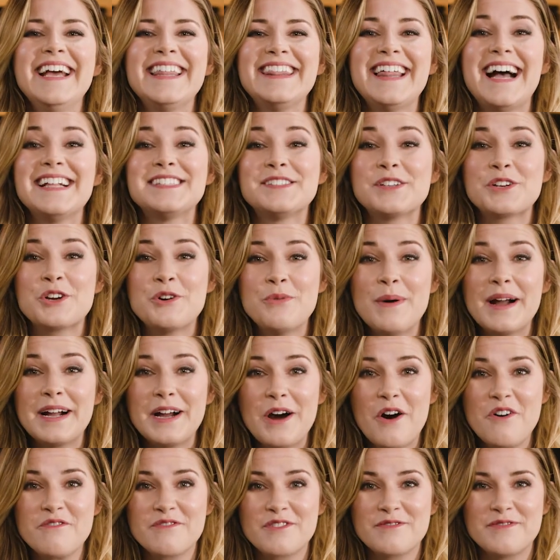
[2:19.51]
That's a quick
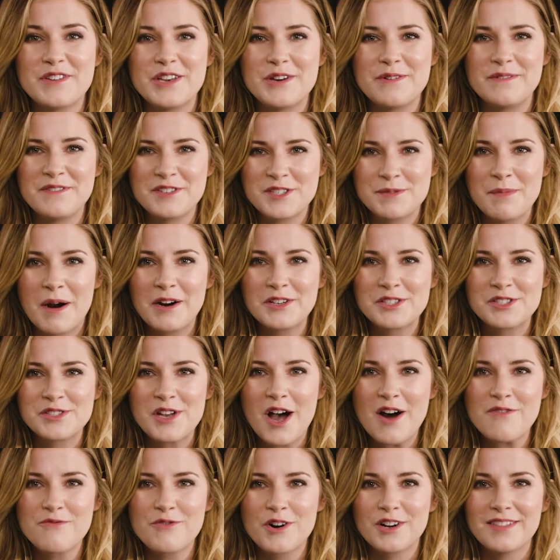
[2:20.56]
overview of smart
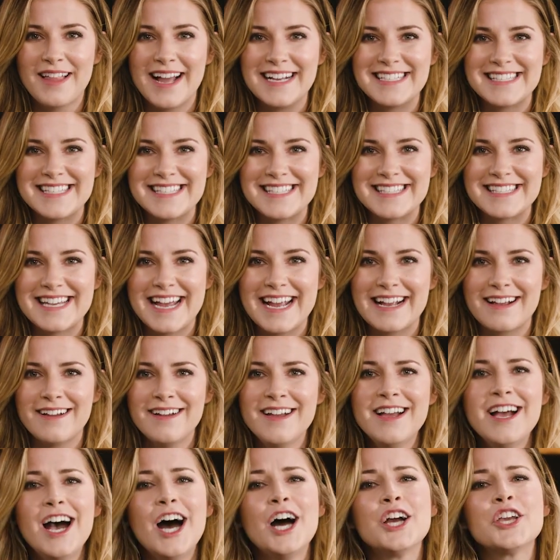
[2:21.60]
software licensing,
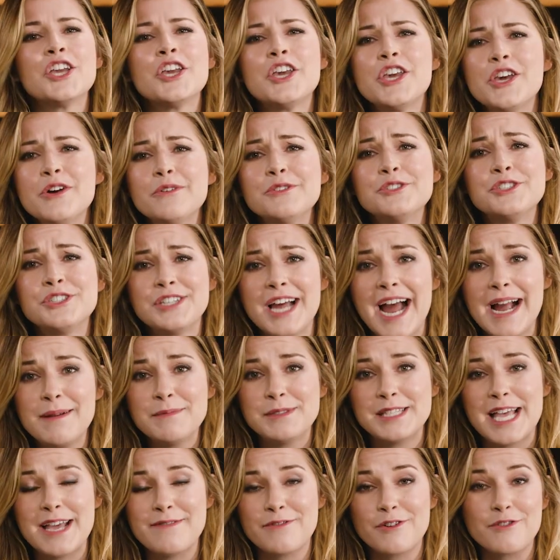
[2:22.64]
a huge
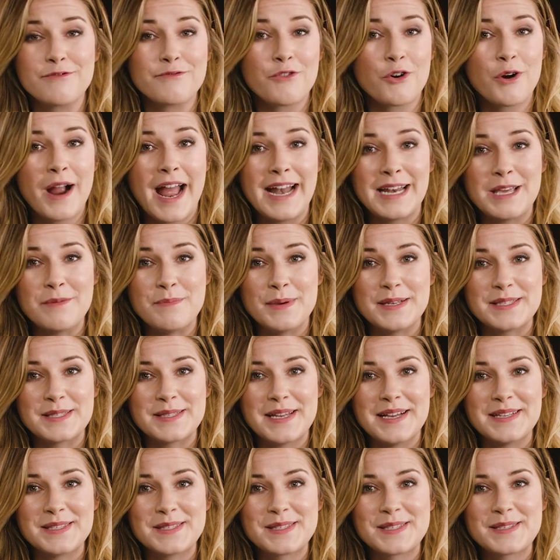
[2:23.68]
time saver for any
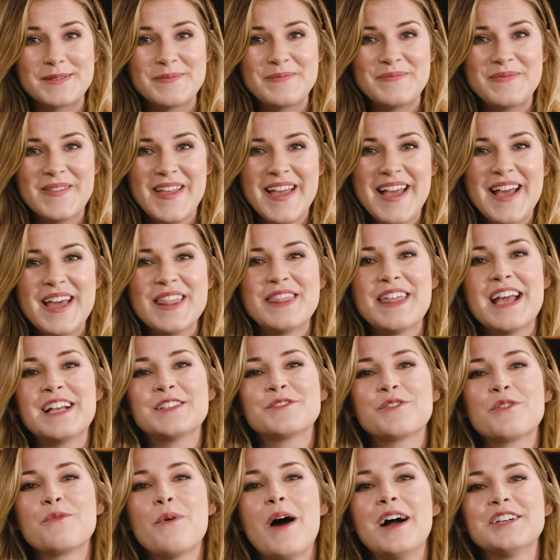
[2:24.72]
business.
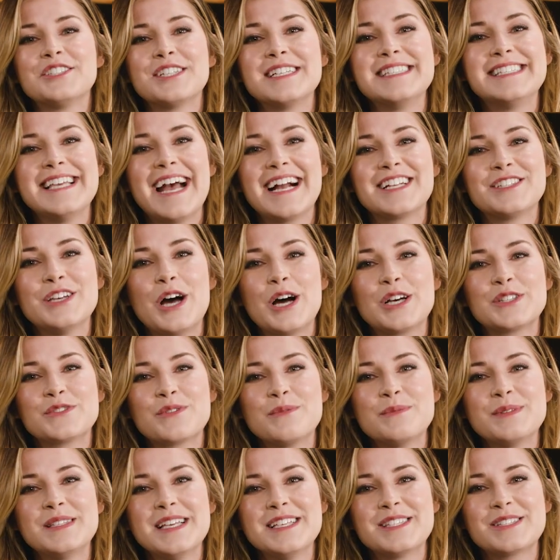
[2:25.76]
Thanks for watching Tech Talks
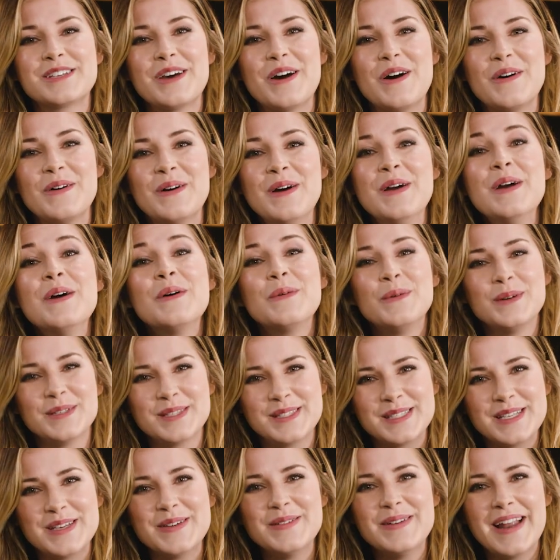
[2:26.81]
from Cisco. We'll
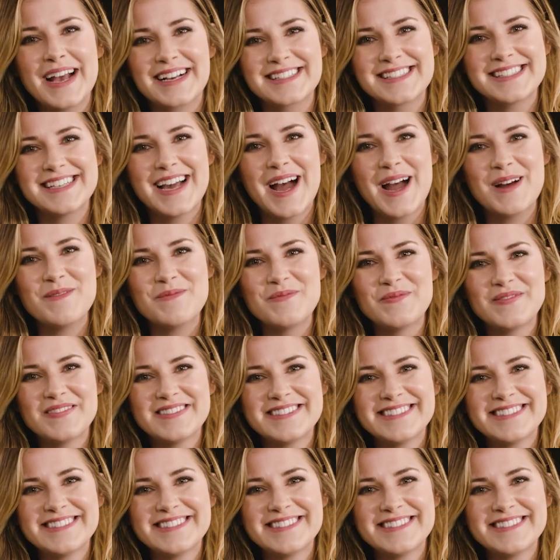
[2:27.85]
see you next time.